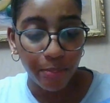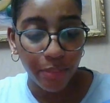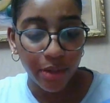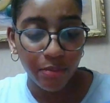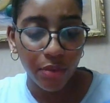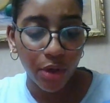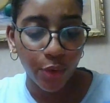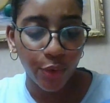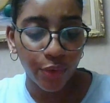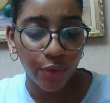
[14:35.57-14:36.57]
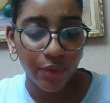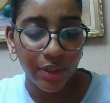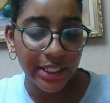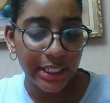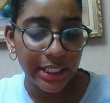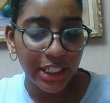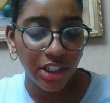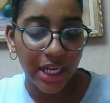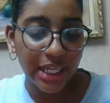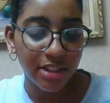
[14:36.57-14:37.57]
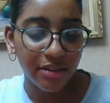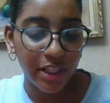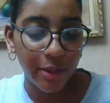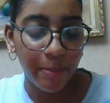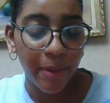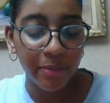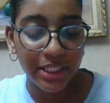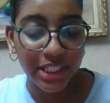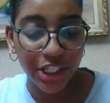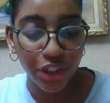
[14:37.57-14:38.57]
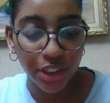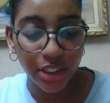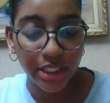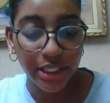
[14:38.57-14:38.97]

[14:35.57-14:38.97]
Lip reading: but more recently she has developed palpitations,